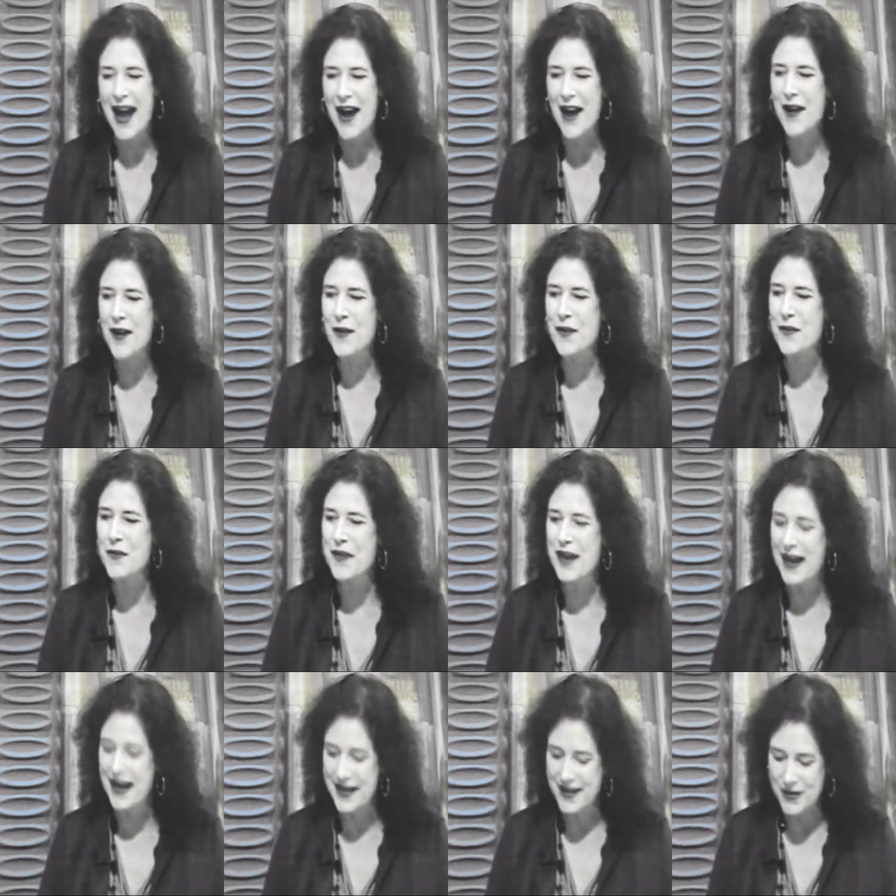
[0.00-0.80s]

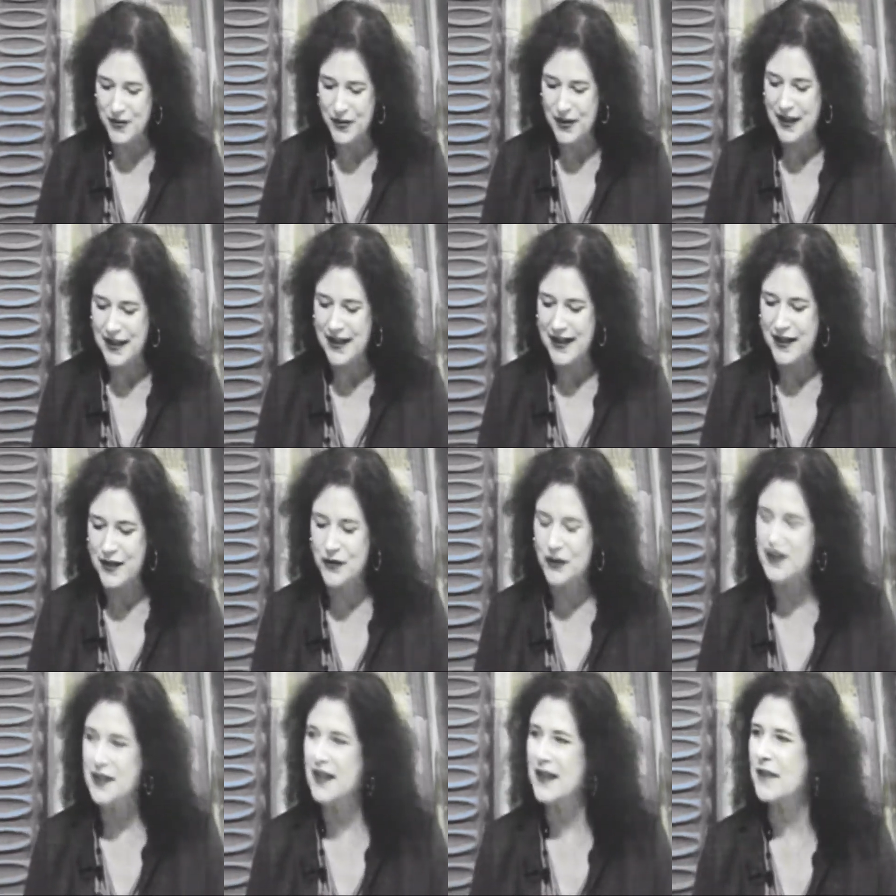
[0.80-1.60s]
It's really
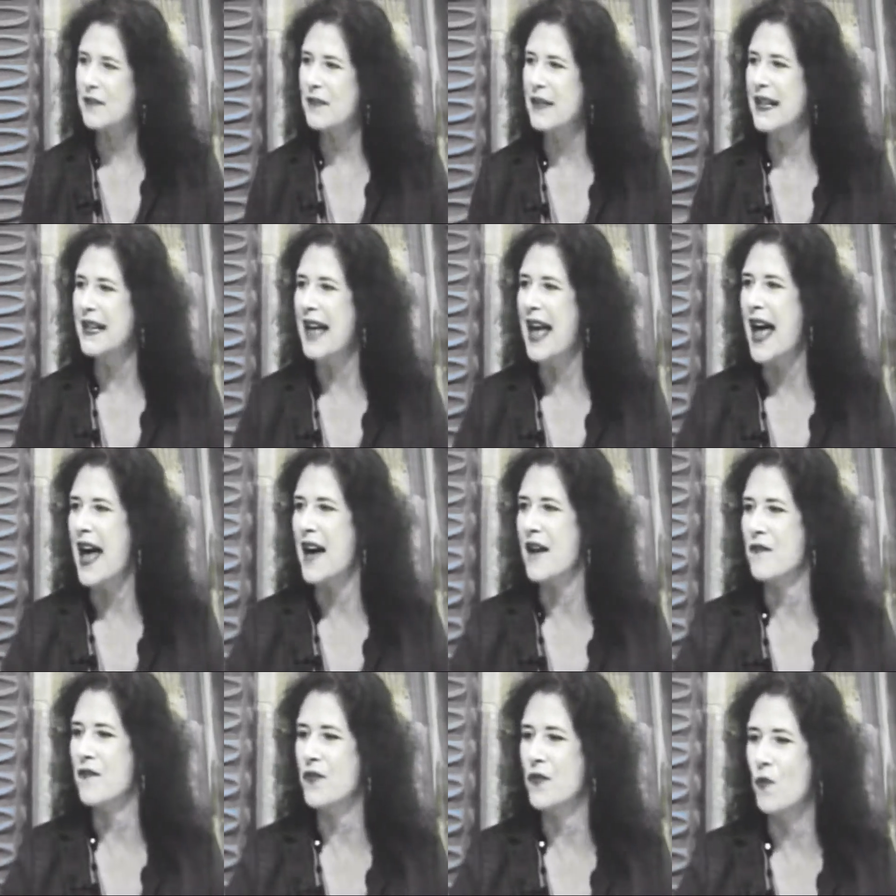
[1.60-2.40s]
interesting to me to
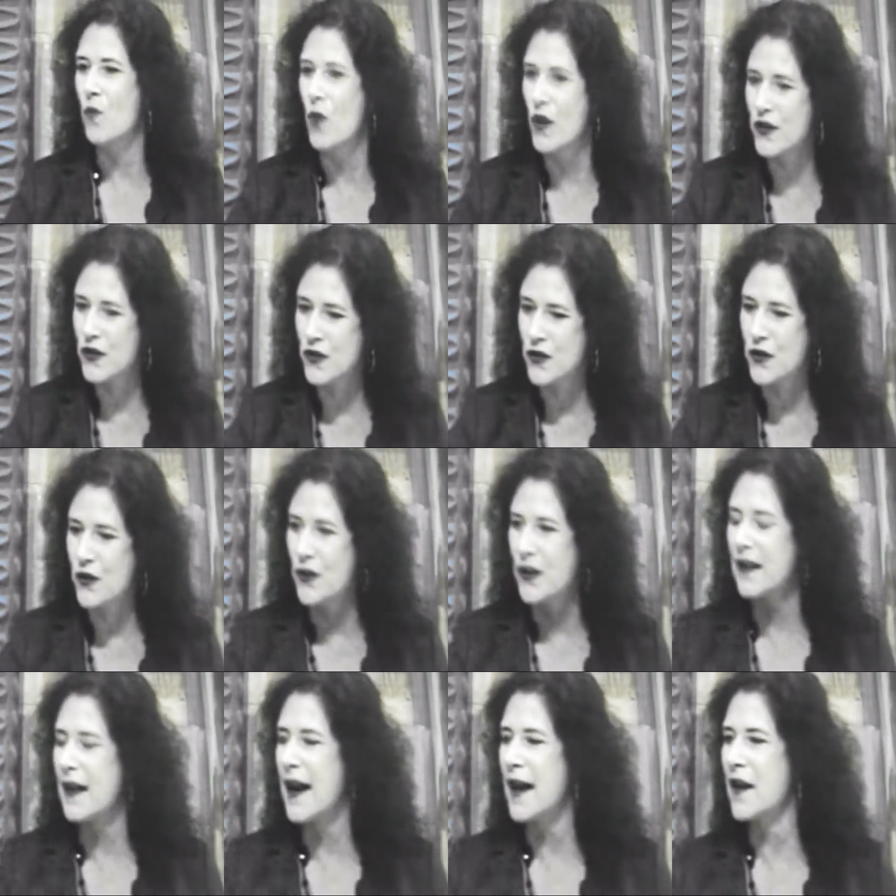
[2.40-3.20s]
have one
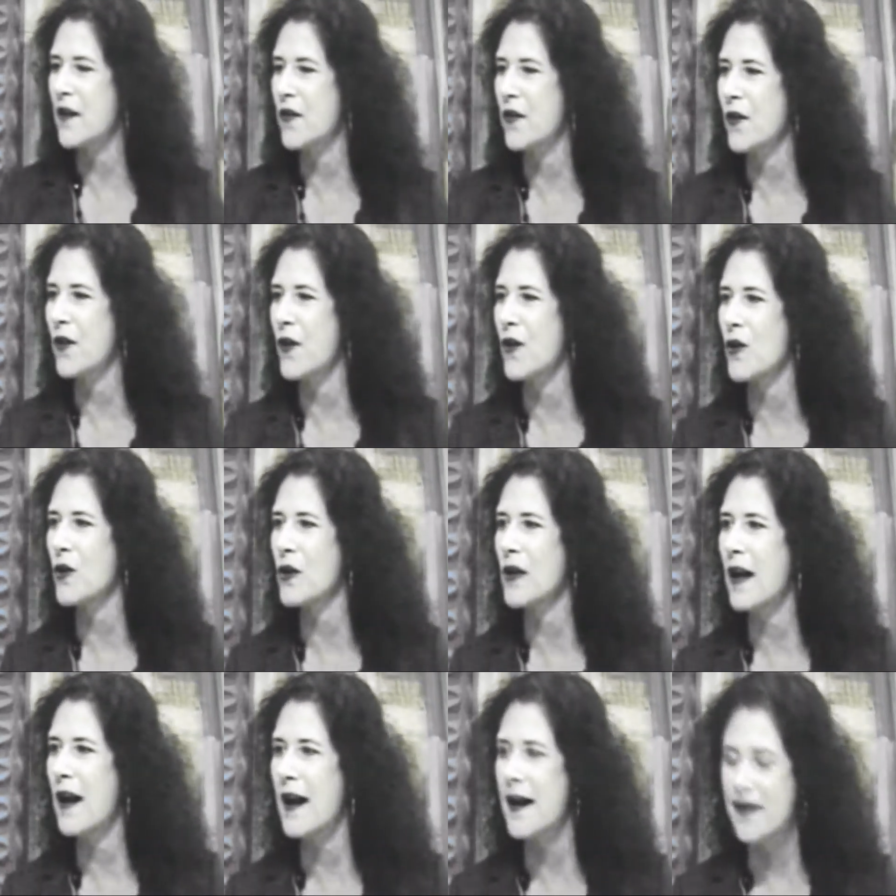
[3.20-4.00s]
storyline of her
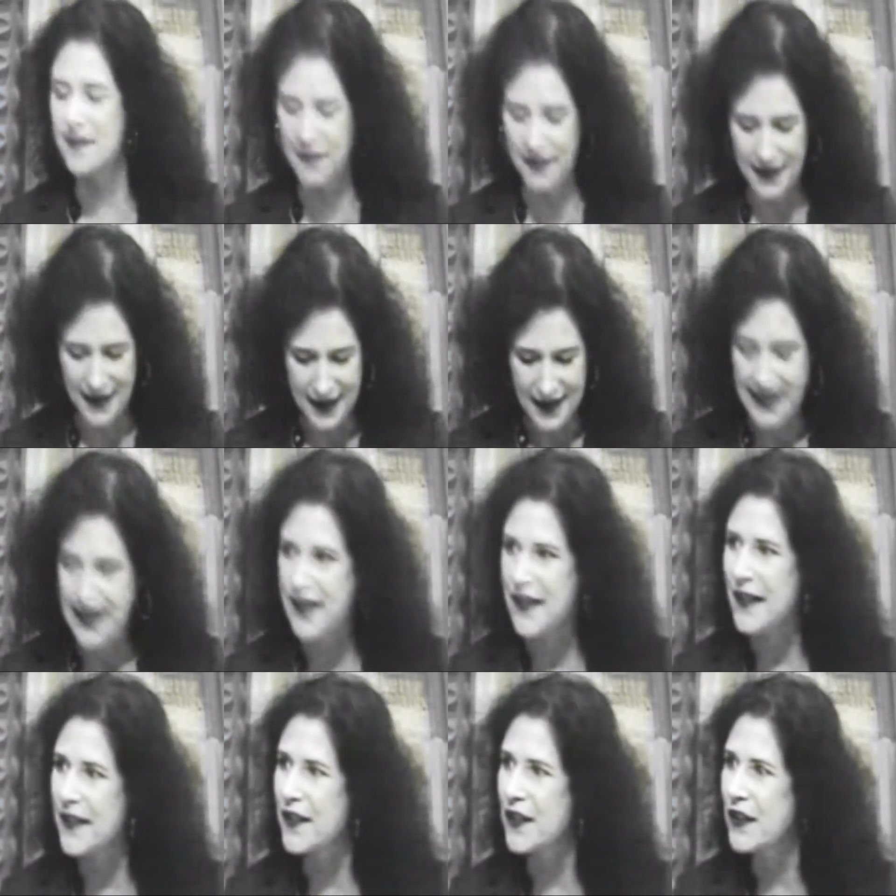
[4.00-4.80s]
whole life,
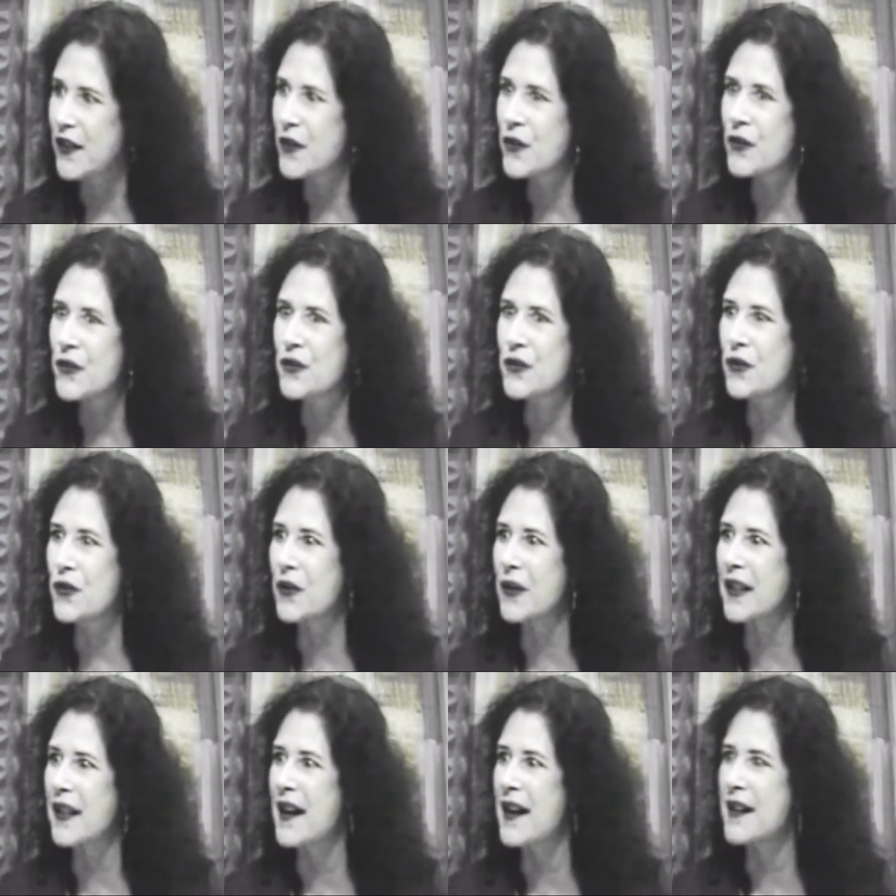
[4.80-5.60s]
and then the little
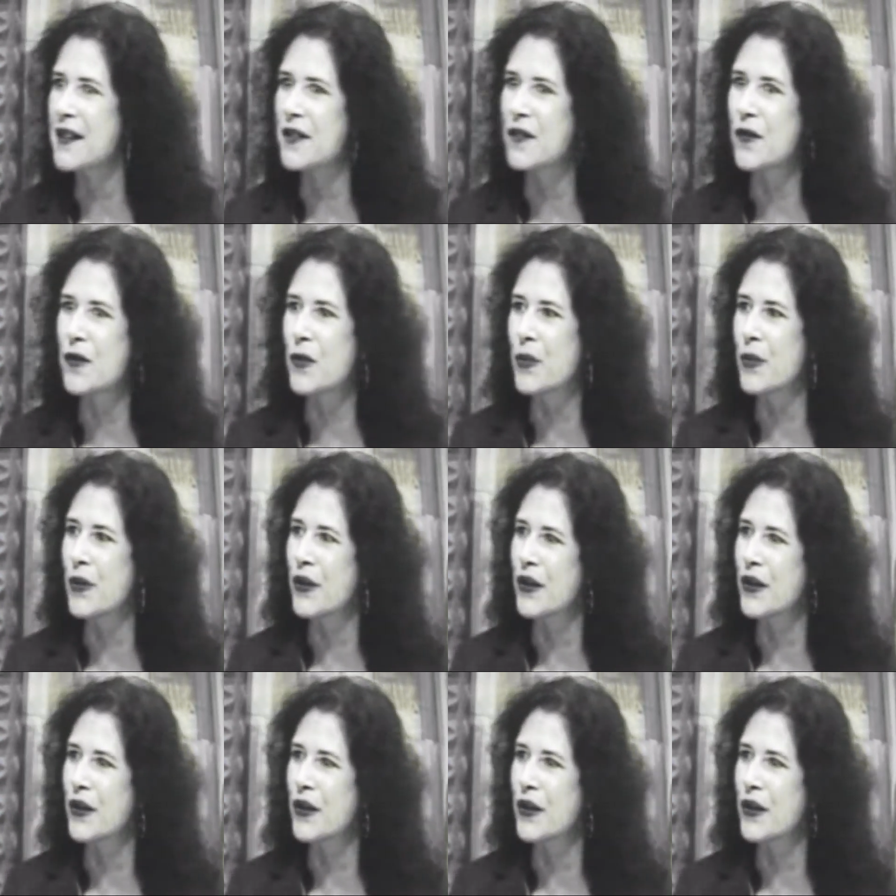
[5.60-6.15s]
storylines of her books.